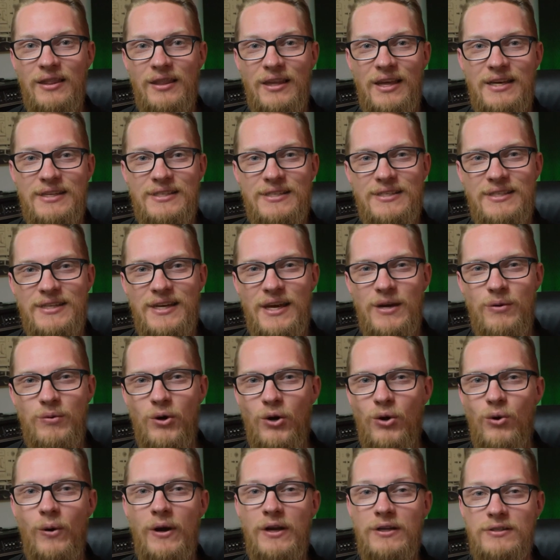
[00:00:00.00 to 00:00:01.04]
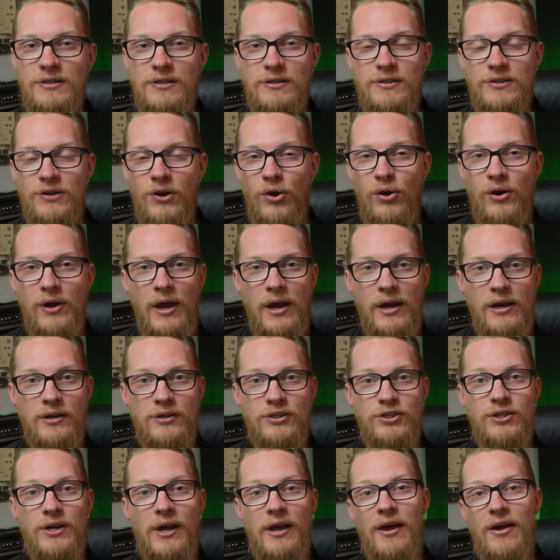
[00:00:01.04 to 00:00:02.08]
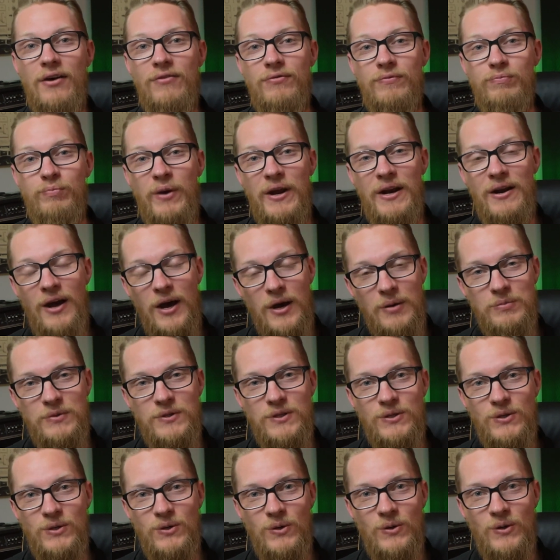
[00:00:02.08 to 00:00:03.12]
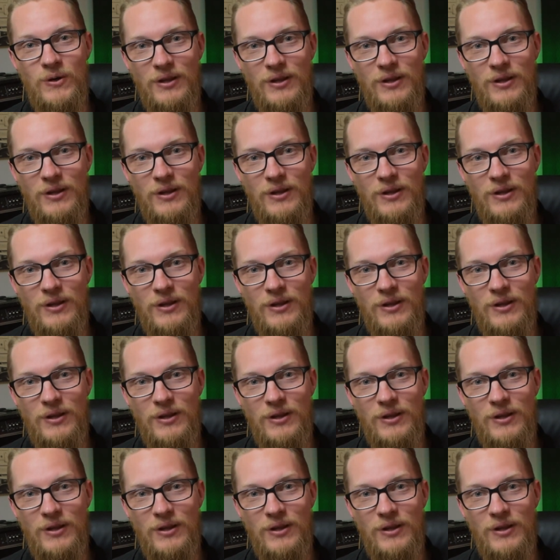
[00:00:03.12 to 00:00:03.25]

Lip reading: let's see what Queens of the Stone Age have been up to